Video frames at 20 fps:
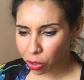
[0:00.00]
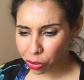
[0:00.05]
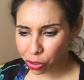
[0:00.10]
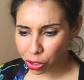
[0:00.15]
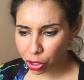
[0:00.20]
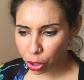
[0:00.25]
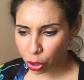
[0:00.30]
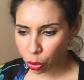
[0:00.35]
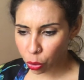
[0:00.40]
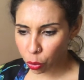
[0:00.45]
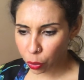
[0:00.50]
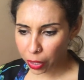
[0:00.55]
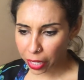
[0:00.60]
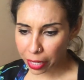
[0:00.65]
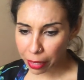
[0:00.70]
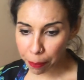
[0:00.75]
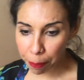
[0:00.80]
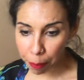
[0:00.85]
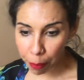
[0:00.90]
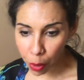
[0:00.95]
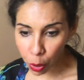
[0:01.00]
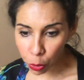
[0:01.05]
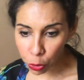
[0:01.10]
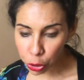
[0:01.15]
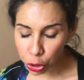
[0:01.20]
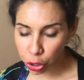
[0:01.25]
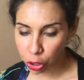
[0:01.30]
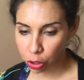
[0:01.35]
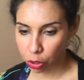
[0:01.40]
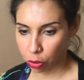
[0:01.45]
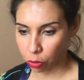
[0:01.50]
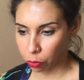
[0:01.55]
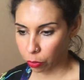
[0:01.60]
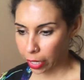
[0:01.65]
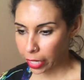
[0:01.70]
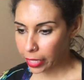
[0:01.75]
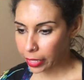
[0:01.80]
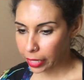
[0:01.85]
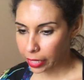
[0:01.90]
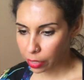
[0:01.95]
also emotional,
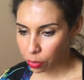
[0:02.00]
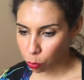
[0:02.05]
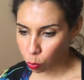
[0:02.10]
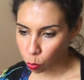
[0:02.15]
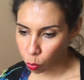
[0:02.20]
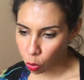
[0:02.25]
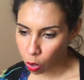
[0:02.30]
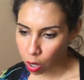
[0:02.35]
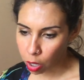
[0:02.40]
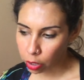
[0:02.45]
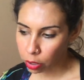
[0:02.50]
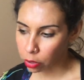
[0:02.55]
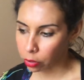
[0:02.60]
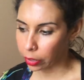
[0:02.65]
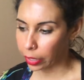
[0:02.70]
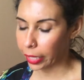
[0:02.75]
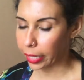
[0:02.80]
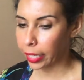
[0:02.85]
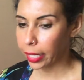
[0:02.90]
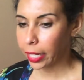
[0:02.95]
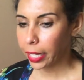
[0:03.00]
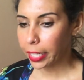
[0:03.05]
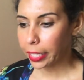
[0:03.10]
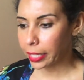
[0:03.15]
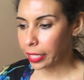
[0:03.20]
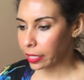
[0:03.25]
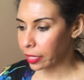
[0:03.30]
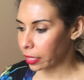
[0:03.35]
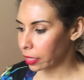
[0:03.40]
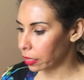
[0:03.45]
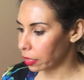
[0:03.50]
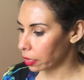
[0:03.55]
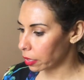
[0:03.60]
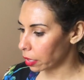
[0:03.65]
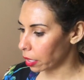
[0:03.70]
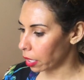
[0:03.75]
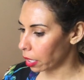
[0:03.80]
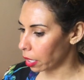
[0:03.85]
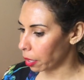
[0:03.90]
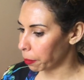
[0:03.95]
right? It's watery. This is
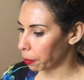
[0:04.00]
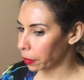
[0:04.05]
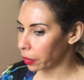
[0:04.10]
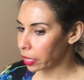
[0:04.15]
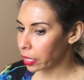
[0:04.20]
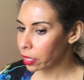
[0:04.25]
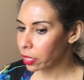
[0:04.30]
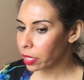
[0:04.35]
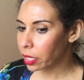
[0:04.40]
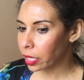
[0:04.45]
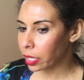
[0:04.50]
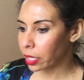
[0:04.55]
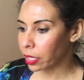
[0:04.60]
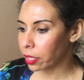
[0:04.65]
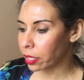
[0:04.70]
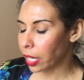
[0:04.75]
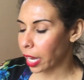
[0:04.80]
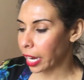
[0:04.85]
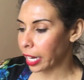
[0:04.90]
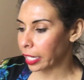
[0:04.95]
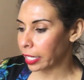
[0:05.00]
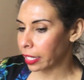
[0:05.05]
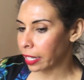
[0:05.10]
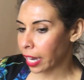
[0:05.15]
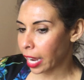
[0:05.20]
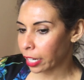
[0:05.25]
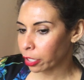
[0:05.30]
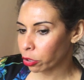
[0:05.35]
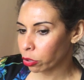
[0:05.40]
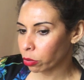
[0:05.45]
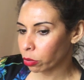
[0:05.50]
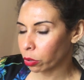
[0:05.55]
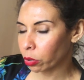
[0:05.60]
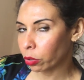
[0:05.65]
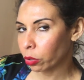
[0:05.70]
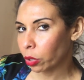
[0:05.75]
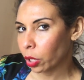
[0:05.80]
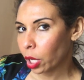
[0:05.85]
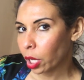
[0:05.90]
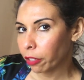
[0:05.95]
a
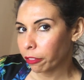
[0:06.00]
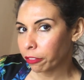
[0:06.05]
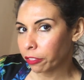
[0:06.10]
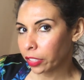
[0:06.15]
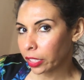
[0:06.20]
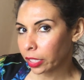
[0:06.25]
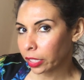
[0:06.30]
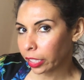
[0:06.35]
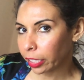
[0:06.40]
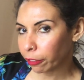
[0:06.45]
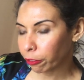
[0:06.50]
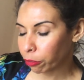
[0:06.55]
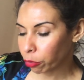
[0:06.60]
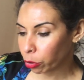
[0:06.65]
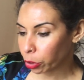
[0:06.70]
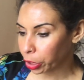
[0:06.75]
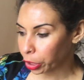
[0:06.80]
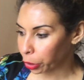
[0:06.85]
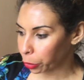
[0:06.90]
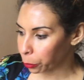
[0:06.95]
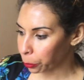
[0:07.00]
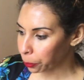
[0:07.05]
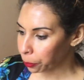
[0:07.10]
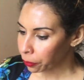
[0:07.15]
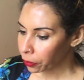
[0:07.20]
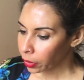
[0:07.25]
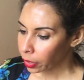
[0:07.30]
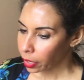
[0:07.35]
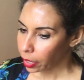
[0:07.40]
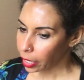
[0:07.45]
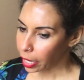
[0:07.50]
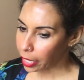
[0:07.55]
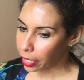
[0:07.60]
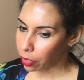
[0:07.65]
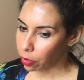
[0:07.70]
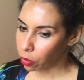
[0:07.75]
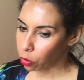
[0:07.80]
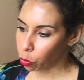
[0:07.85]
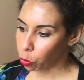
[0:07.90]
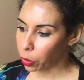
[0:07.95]
natural feeling for you.
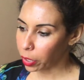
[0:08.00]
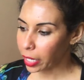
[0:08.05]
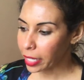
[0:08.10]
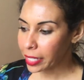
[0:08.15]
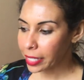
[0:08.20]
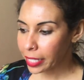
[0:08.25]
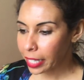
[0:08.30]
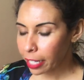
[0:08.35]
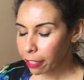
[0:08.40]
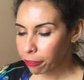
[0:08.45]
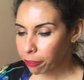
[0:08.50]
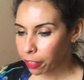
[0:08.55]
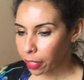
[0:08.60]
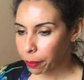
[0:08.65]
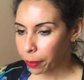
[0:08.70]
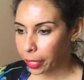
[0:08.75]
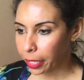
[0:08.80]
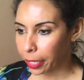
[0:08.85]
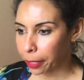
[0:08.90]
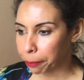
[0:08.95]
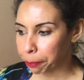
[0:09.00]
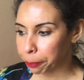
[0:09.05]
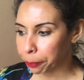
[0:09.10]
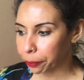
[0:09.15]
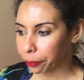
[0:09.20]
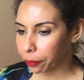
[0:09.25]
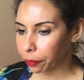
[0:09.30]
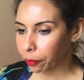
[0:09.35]
And when I say feminine,